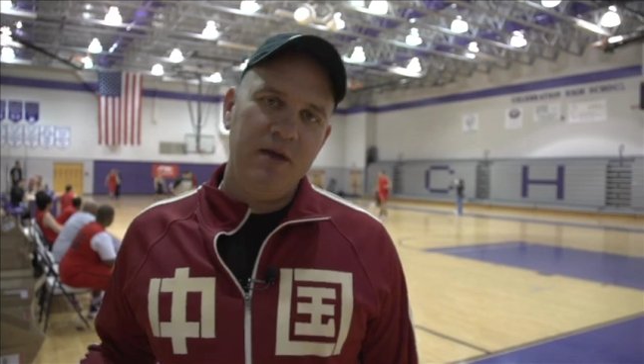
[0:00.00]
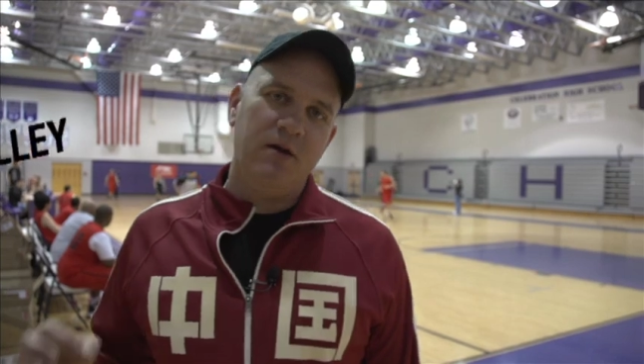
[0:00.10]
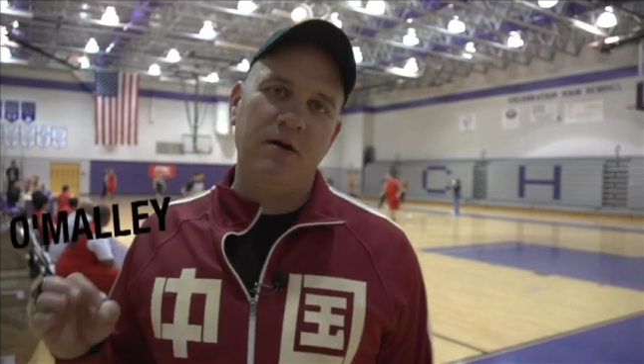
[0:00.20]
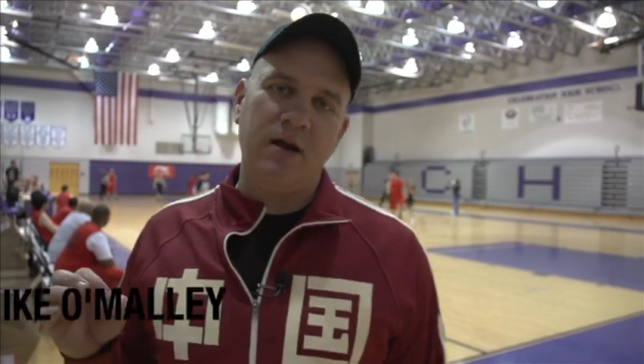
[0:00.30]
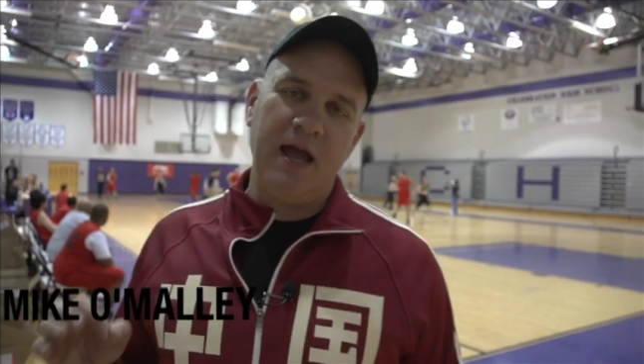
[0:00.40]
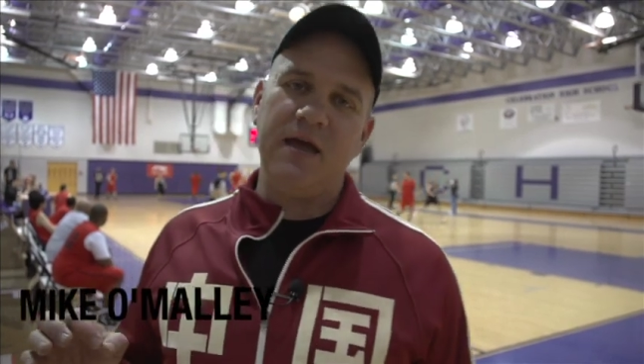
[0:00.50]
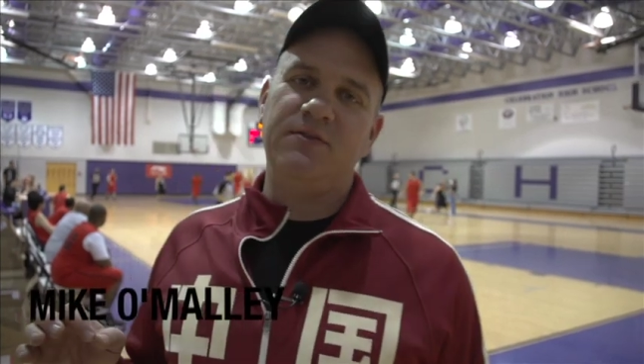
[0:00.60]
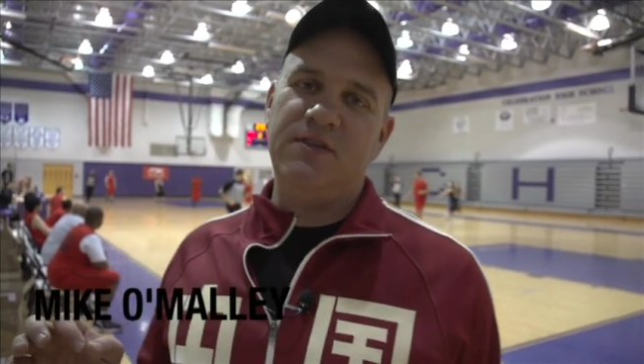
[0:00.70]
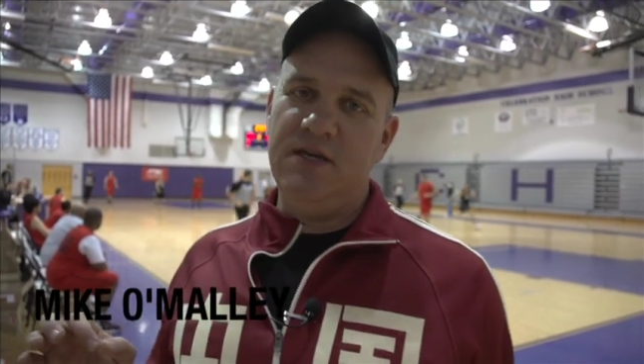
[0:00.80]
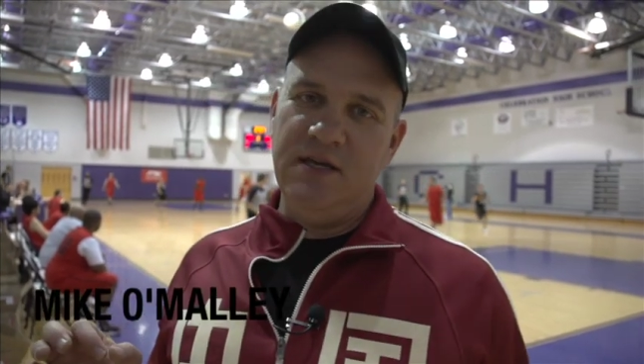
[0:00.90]
here
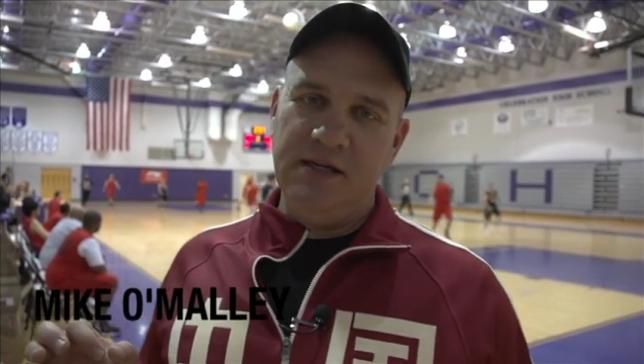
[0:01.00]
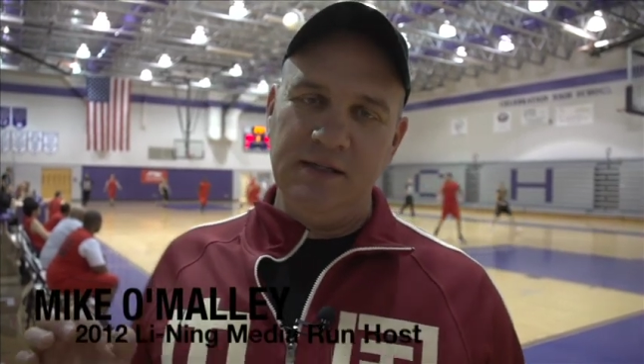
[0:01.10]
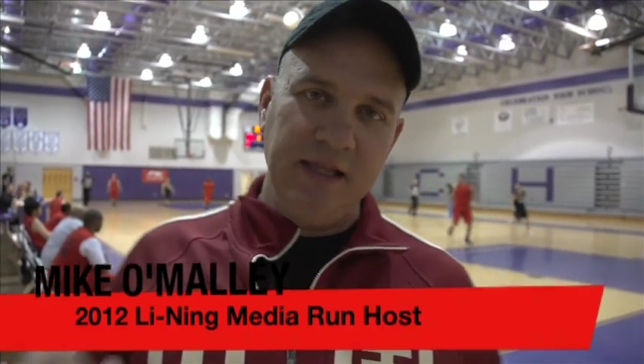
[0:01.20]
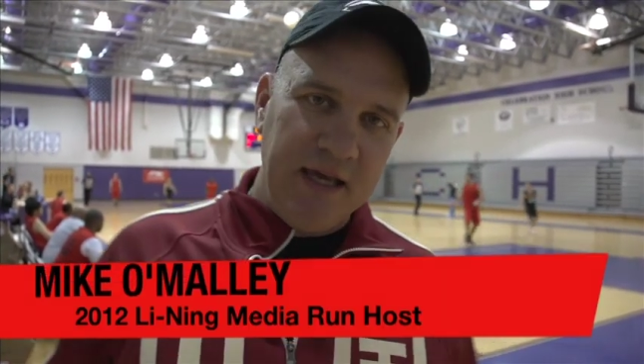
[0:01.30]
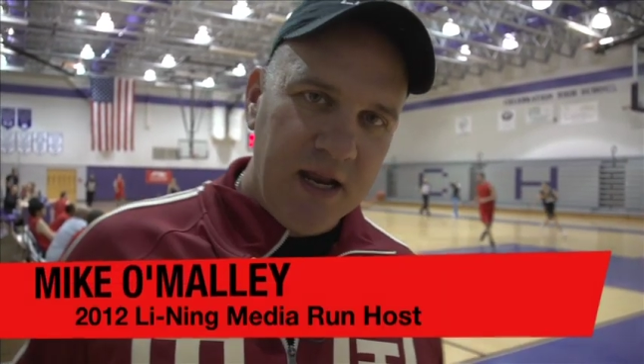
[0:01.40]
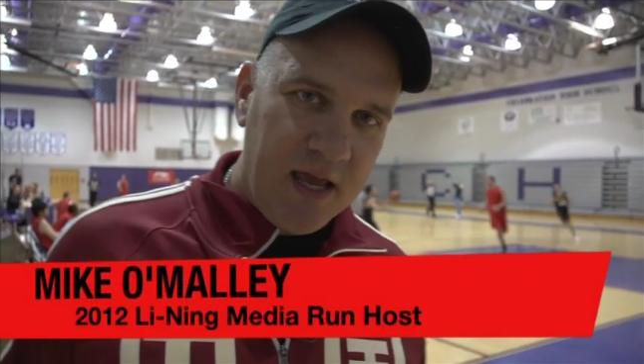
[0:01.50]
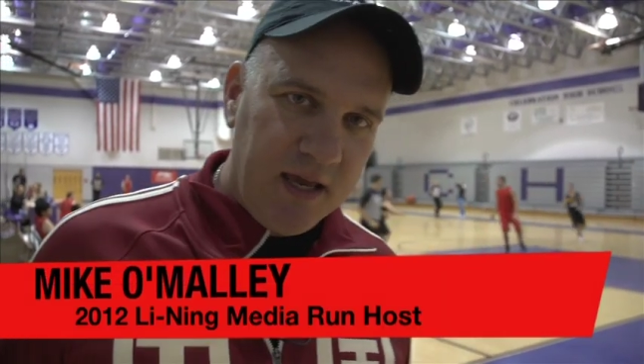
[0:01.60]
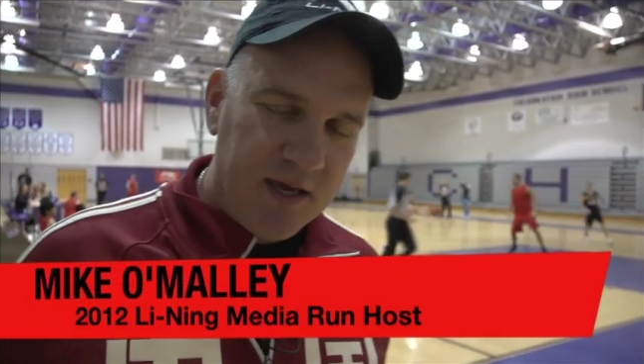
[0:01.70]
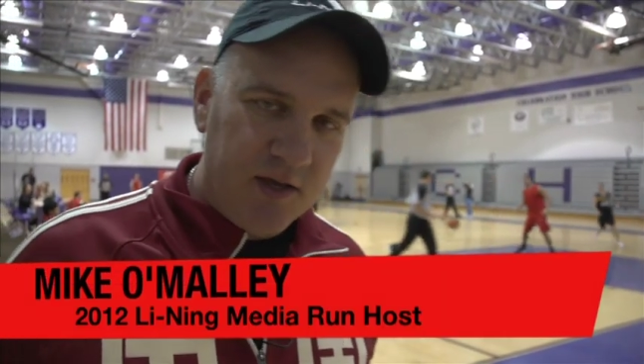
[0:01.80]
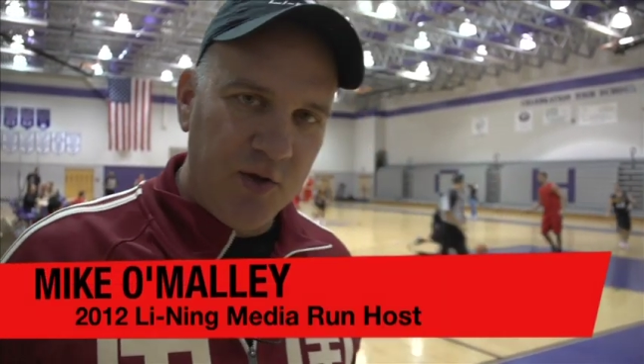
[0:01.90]
at the
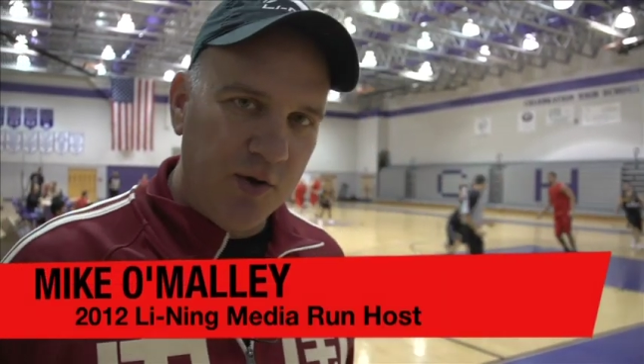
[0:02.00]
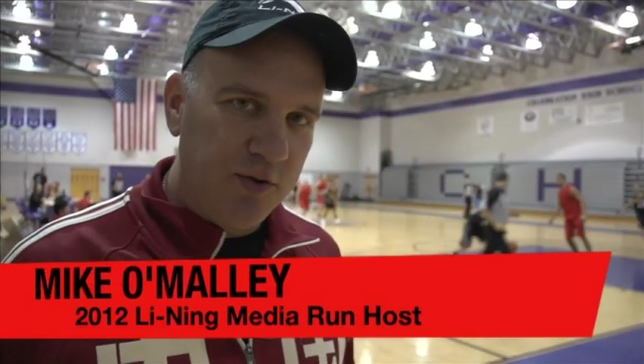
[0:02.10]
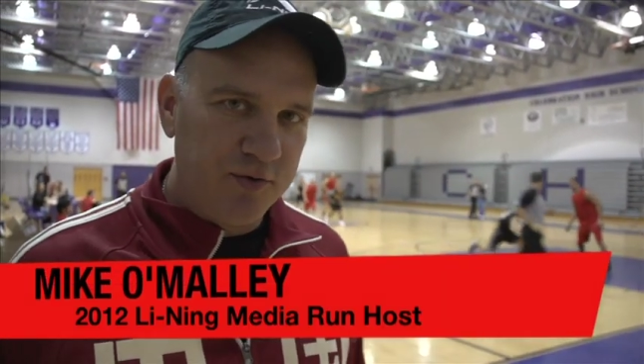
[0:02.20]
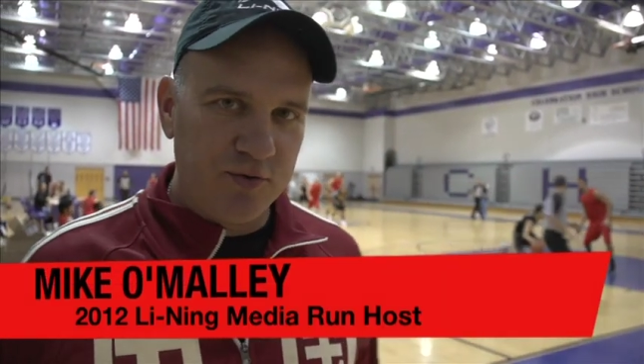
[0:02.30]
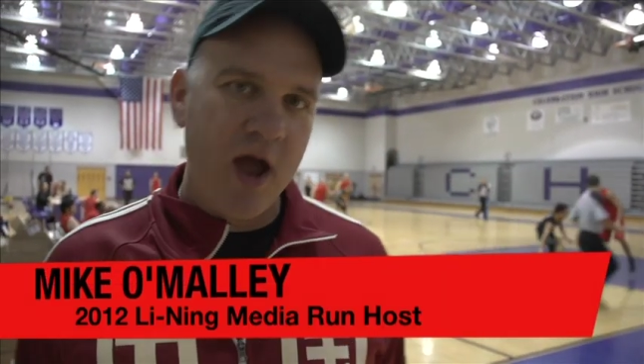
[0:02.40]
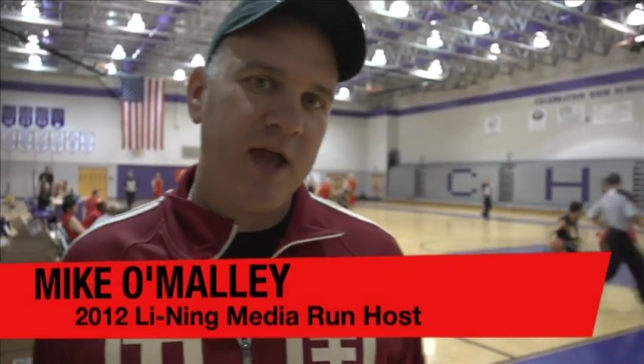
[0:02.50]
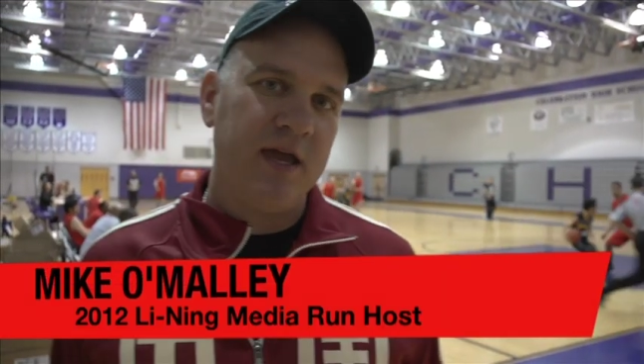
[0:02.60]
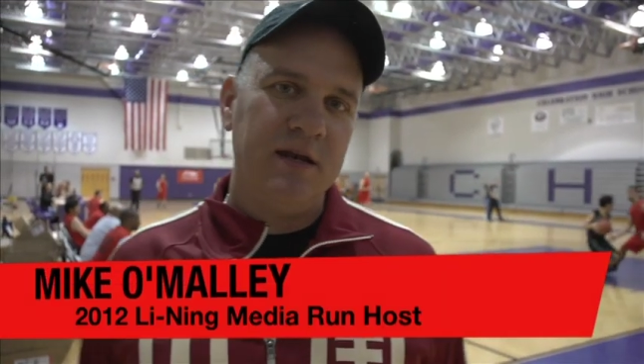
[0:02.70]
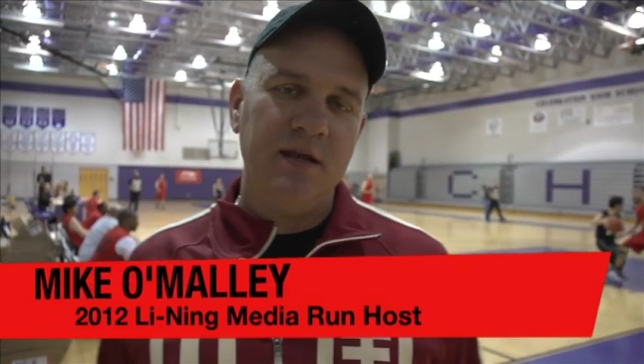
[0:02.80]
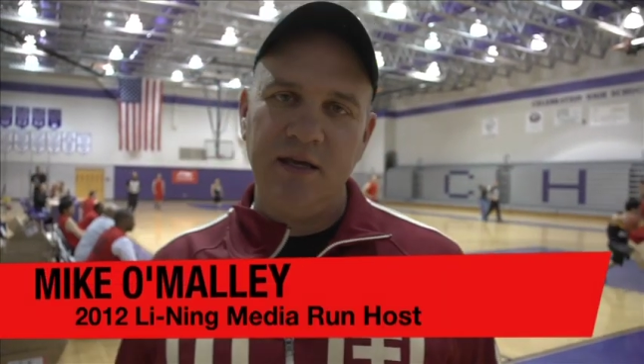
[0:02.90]
Li-Ning Year of the
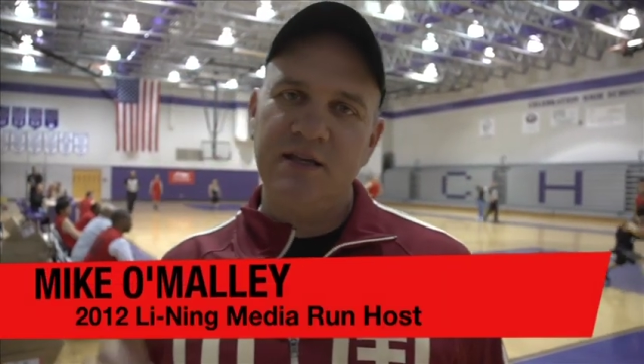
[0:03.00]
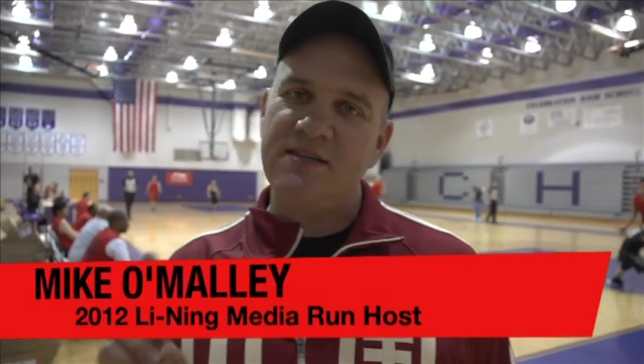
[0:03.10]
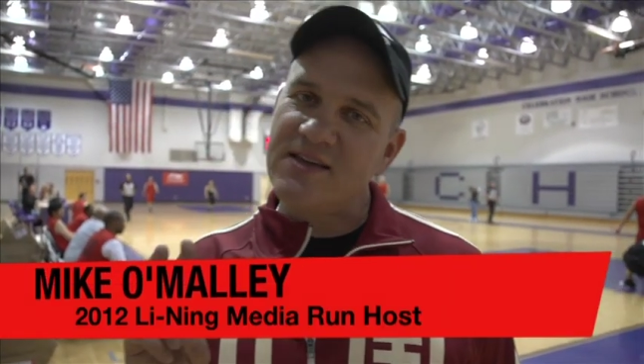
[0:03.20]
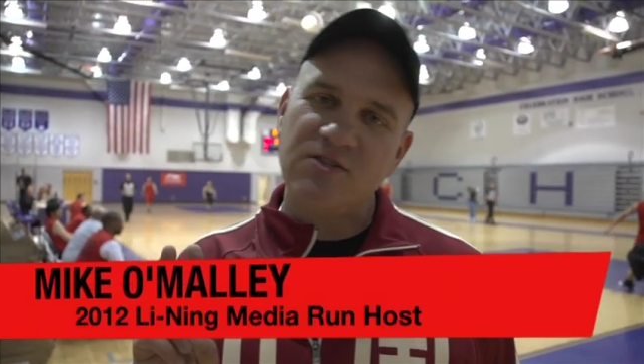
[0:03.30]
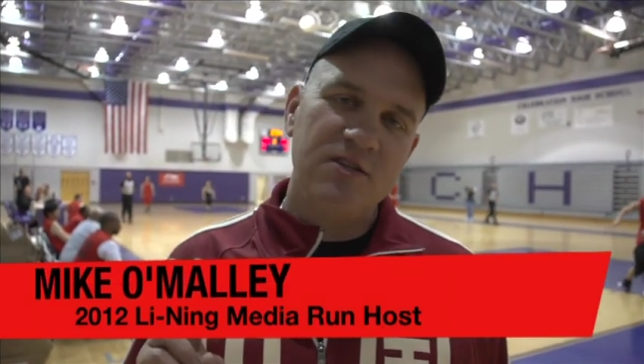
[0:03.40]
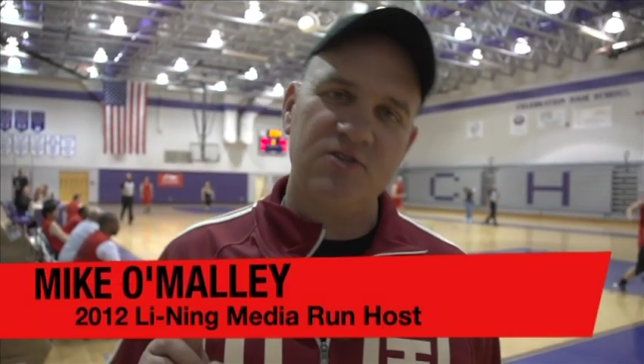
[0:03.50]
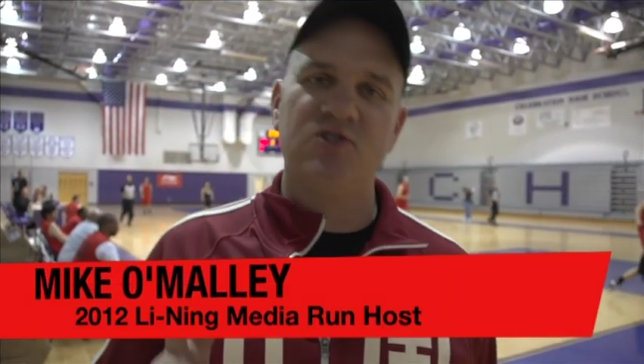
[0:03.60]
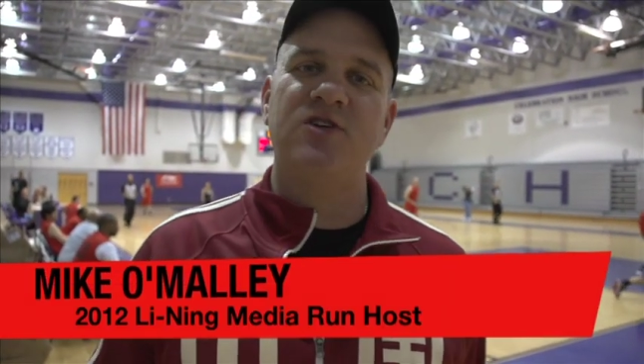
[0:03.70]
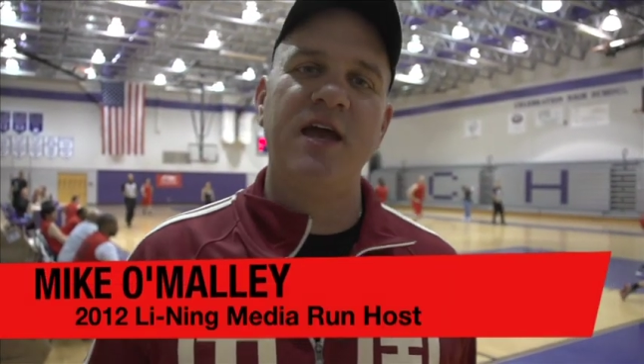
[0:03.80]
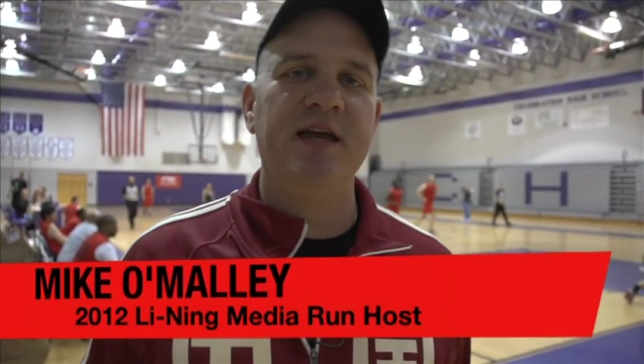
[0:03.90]
Dragon. It's actually the
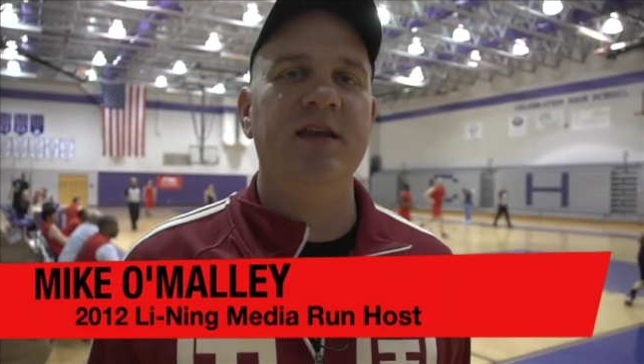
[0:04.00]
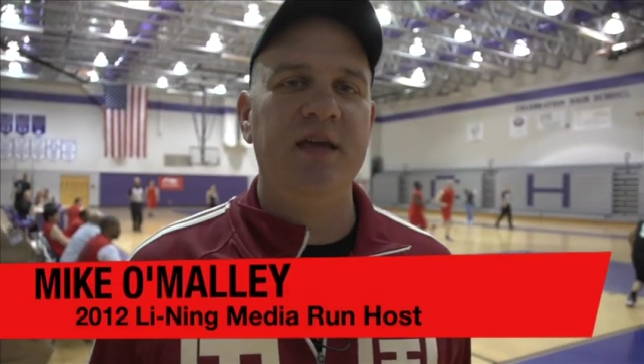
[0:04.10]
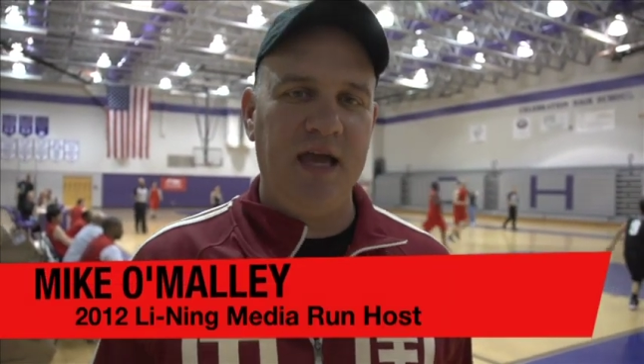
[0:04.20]
second